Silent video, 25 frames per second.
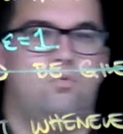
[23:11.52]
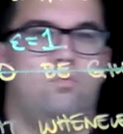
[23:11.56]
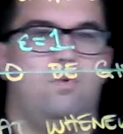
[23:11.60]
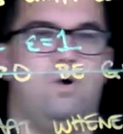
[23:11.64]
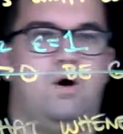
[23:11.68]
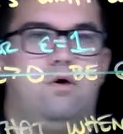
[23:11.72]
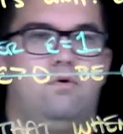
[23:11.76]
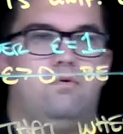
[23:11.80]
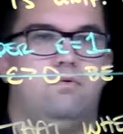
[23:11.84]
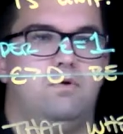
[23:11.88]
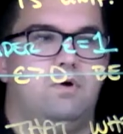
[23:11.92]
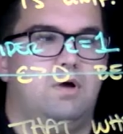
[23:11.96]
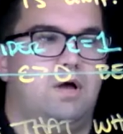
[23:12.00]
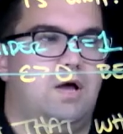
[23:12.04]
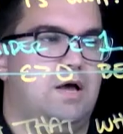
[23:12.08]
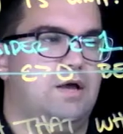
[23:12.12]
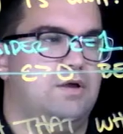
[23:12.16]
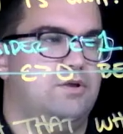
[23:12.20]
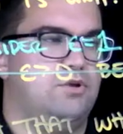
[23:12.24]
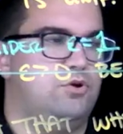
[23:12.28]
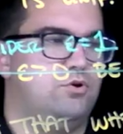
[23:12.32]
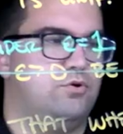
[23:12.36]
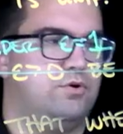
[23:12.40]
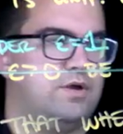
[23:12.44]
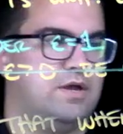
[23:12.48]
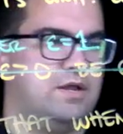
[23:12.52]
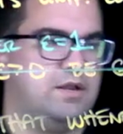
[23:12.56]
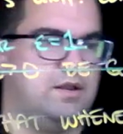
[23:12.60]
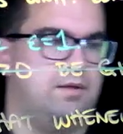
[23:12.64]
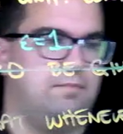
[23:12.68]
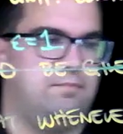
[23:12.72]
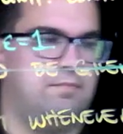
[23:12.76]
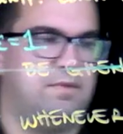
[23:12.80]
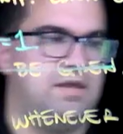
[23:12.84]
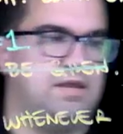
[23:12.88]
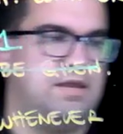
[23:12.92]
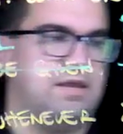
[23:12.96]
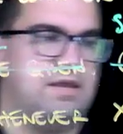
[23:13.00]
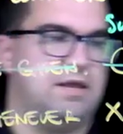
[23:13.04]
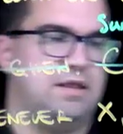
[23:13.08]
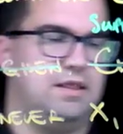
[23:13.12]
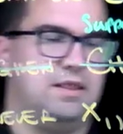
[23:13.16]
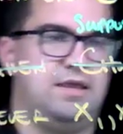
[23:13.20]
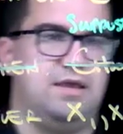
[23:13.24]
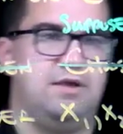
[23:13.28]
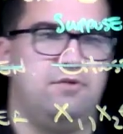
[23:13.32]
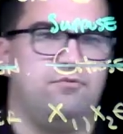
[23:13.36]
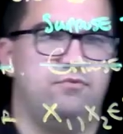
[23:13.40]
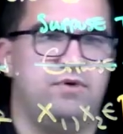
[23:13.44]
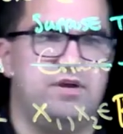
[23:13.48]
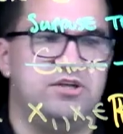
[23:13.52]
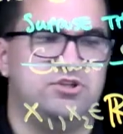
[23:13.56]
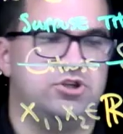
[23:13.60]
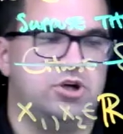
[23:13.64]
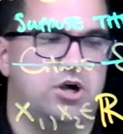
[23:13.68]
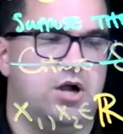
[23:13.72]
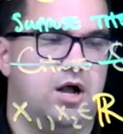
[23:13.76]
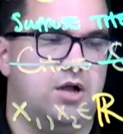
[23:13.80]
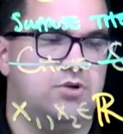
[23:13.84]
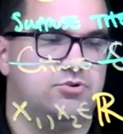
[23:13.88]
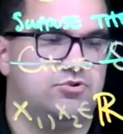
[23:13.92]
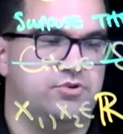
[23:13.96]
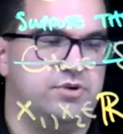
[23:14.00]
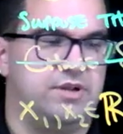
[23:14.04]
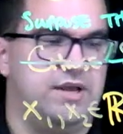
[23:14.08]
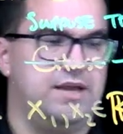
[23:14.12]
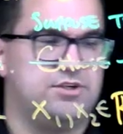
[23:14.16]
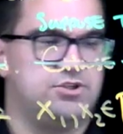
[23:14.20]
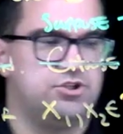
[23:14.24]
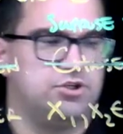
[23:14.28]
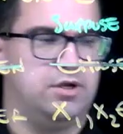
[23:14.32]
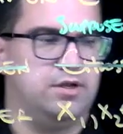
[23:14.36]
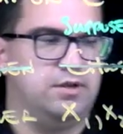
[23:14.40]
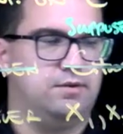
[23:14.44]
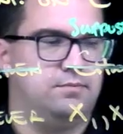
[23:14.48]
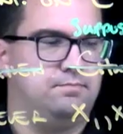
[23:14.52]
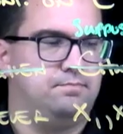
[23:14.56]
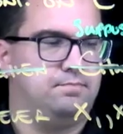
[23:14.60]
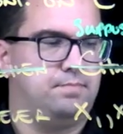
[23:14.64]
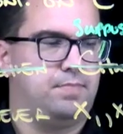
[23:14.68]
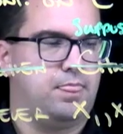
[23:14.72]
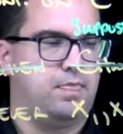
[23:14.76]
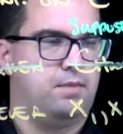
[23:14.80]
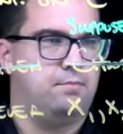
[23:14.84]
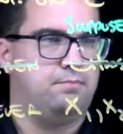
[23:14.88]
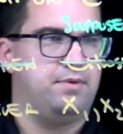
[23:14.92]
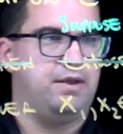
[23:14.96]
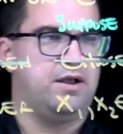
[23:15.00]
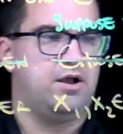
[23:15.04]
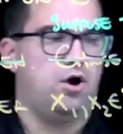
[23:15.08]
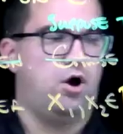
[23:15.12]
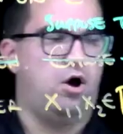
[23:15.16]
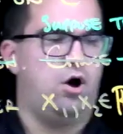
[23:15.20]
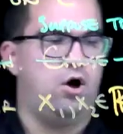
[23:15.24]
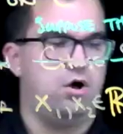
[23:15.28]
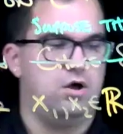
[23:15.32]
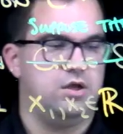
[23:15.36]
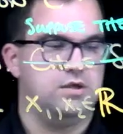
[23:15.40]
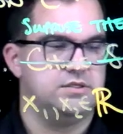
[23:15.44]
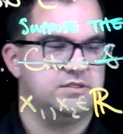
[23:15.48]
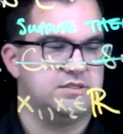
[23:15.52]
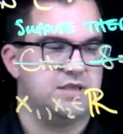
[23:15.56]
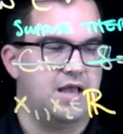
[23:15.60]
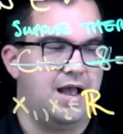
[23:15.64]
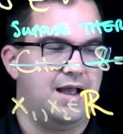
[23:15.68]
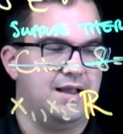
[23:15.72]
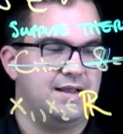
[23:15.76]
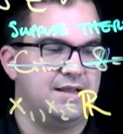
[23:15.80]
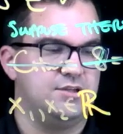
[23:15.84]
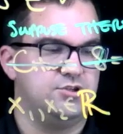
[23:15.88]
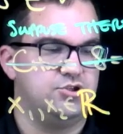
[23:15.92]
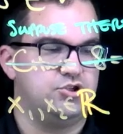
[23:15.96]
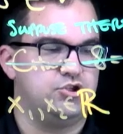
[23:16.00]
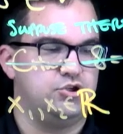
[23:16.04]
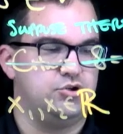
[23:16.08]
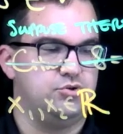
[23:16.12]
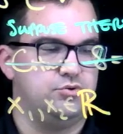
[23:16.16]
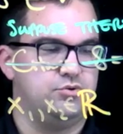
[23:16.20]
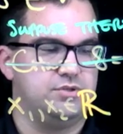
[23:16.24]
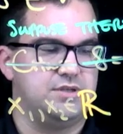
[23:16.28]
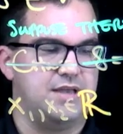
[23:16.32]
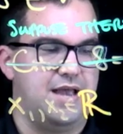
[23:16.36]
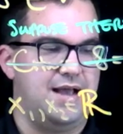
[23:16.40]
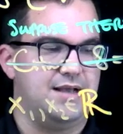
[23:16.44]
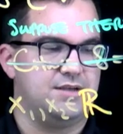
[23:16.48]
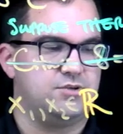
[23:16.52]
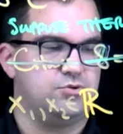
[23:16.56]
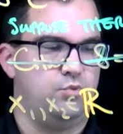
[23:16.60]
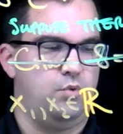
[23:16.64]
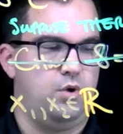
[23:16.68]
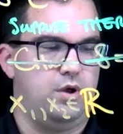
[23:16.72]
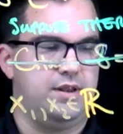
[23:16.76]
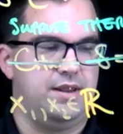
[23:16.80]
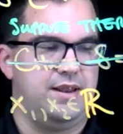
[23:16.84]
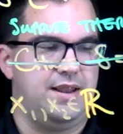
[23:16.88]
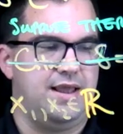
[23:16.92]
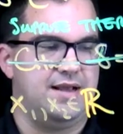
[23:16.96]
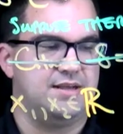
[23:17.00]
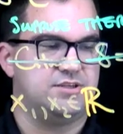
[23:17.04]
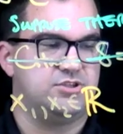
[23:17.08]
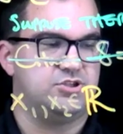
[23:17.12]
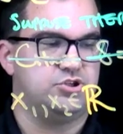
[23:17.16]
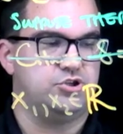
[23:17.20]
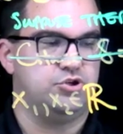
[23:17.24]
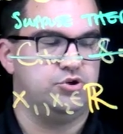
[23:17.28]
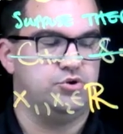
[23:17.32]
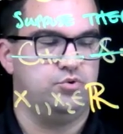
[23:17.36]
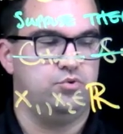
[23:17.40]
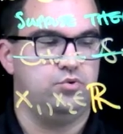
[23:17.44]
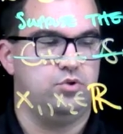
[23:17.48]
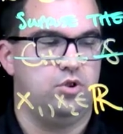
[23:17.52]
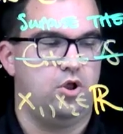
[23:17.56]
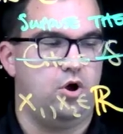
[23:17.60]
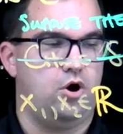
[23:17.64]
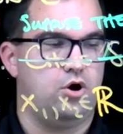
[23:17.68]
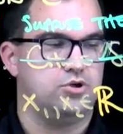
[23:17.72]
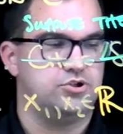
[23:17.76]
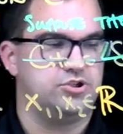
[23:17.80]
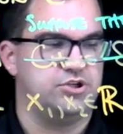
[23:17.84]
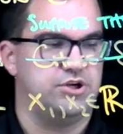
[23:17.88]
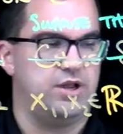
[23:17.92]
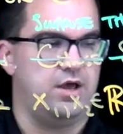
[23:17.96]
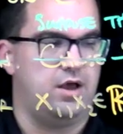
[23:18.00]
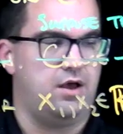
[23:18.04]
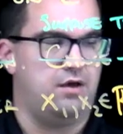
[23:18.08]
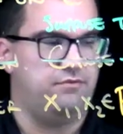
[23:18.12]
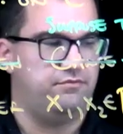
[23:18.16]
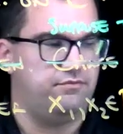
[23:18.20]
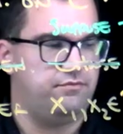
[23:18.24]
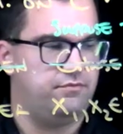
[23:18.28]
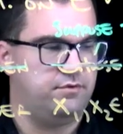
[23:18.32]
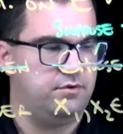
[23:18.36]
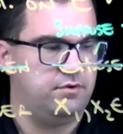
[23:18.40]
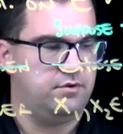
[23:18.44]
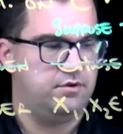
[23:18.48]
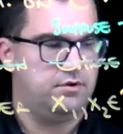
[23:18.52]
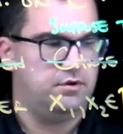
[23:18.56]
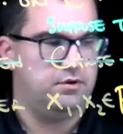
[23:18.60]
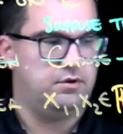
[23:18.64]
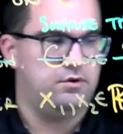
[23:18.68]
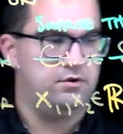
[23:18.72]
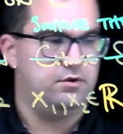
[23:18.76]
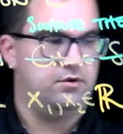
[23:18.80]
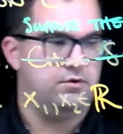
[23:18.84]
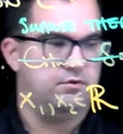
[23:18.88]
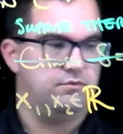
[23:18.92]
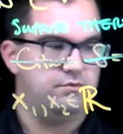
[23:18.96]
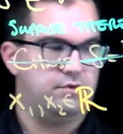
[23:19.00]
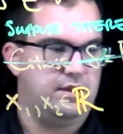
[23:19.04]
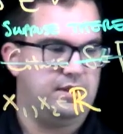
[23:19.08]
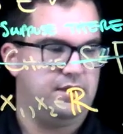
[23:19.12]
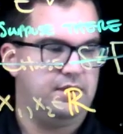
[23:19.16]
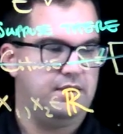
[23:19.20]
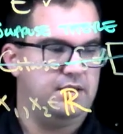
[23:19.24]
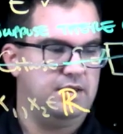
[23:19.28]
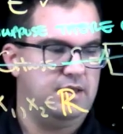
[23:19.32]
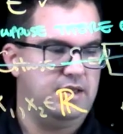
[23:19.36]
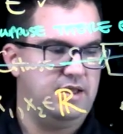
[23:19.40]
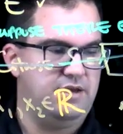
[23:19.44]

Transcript: Well, you can immediately reach a contradiction because I can choose x1 and x2 large enough, right?